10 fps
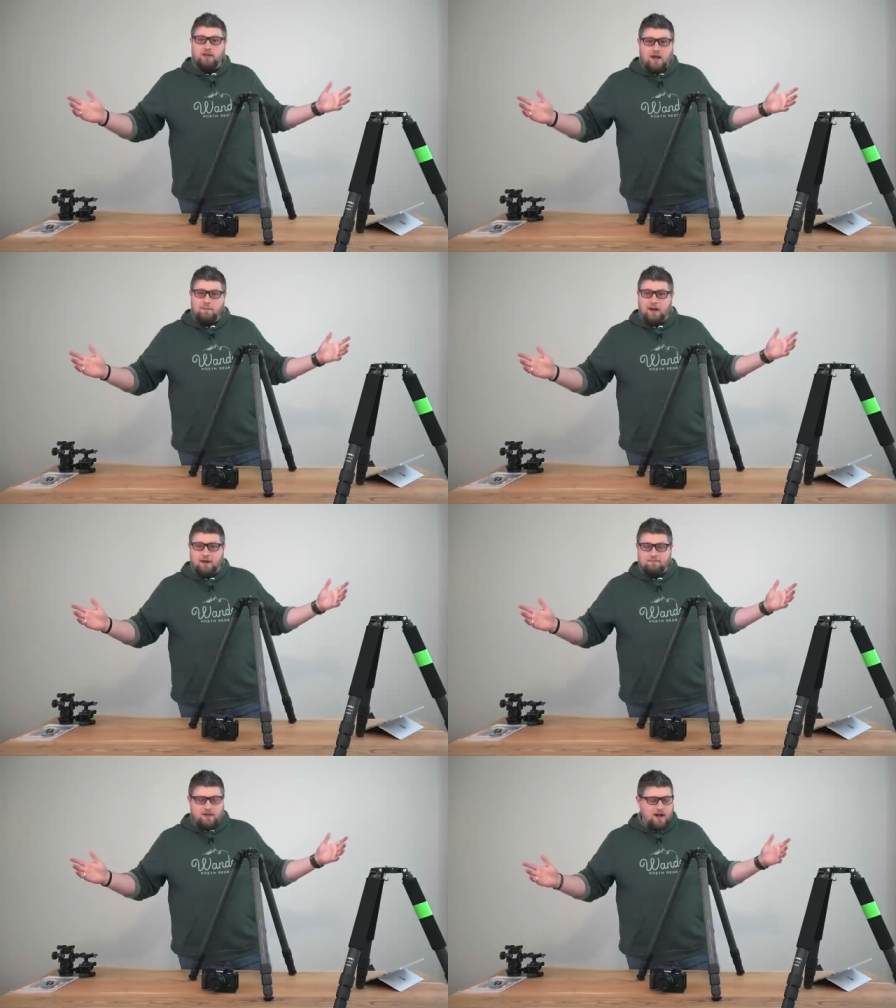the
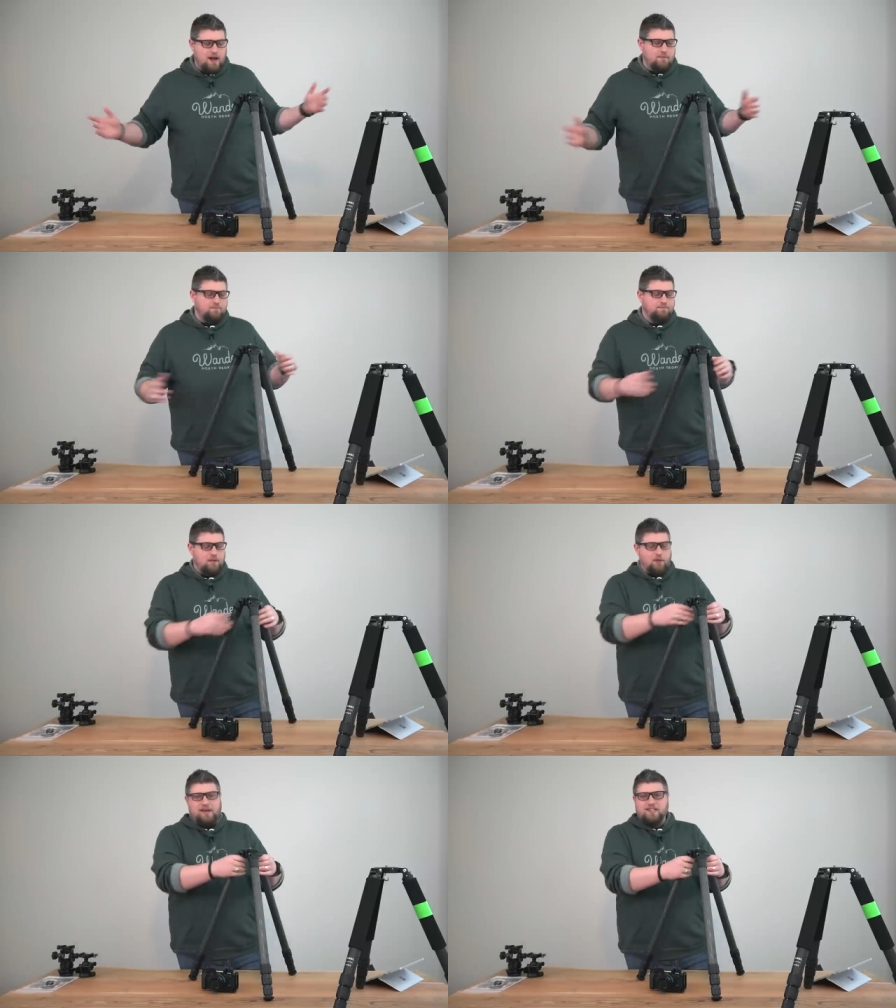company. I
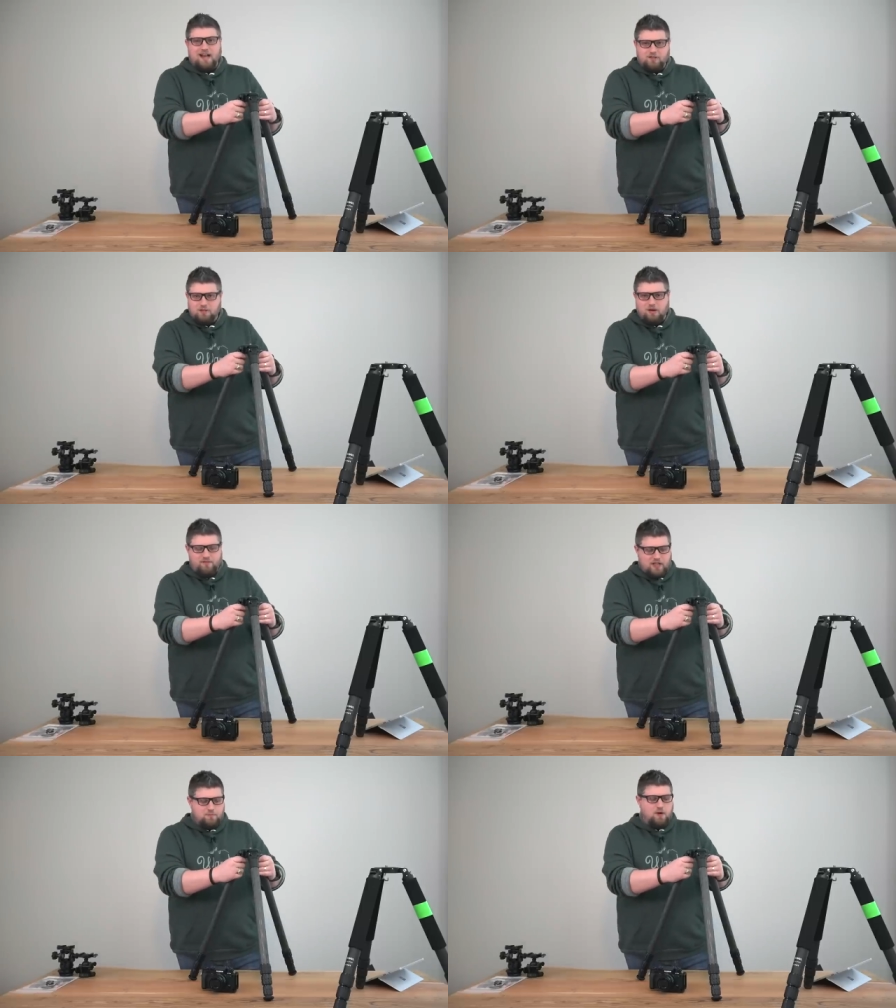reached out to them on
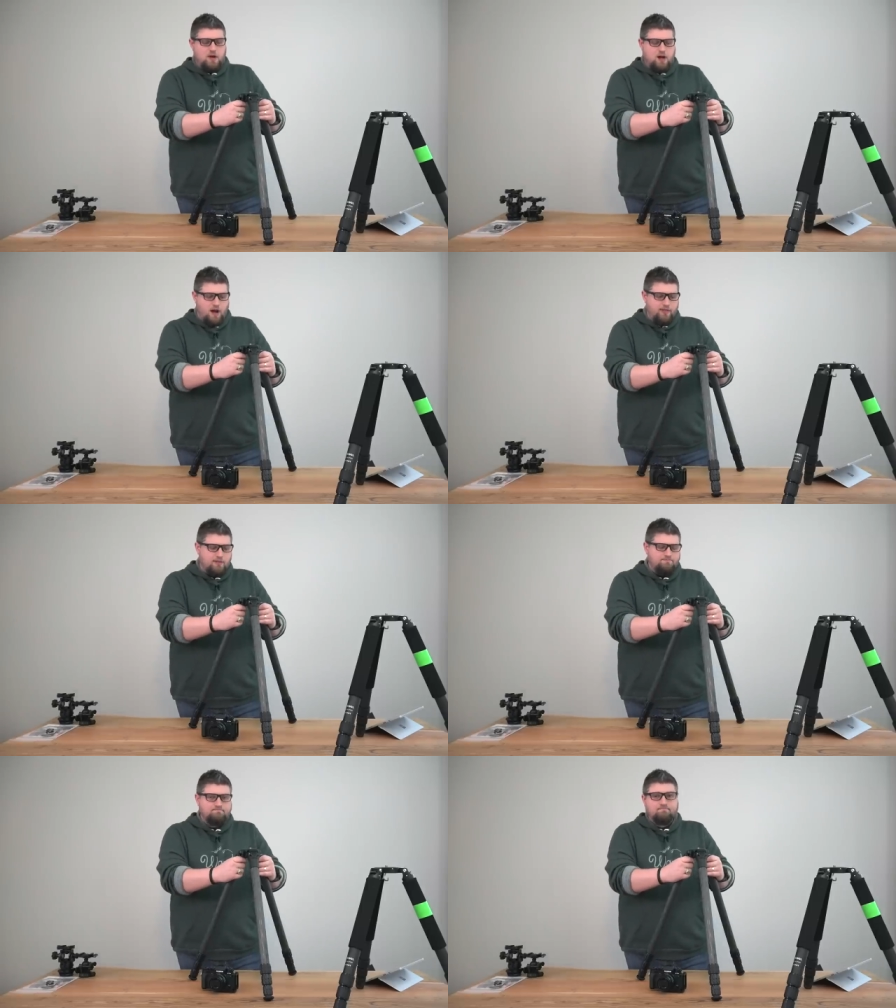Facebook, called
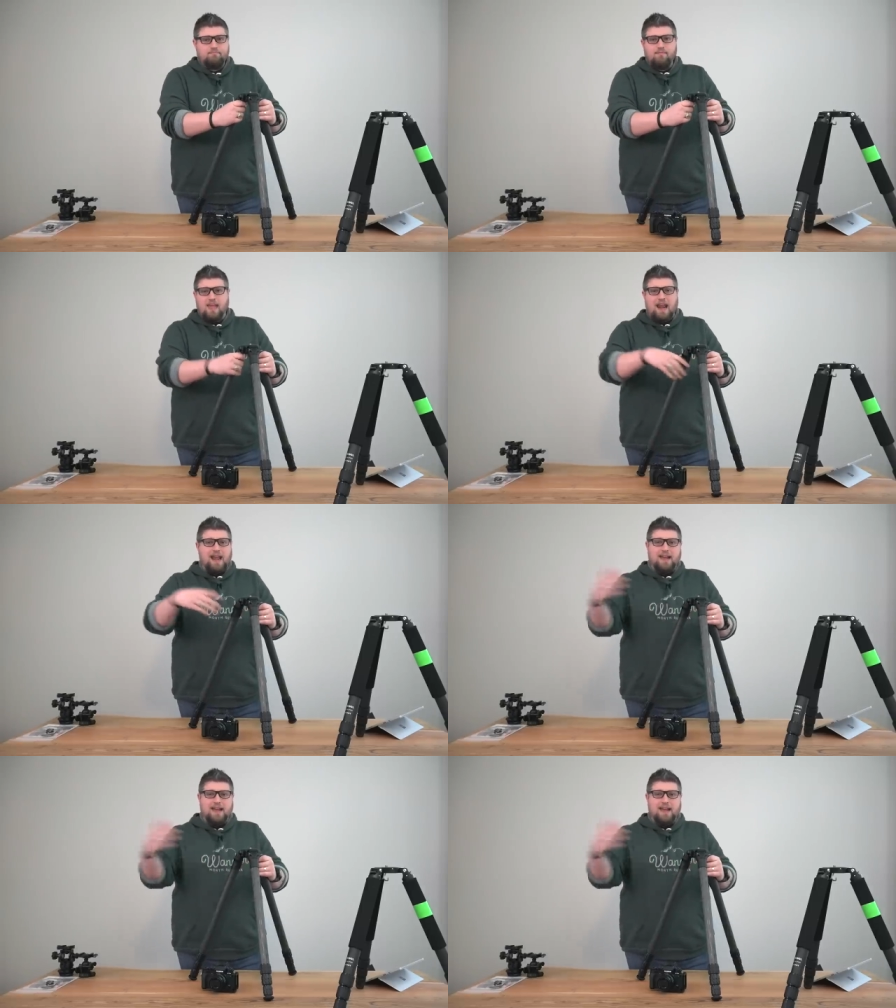them, and I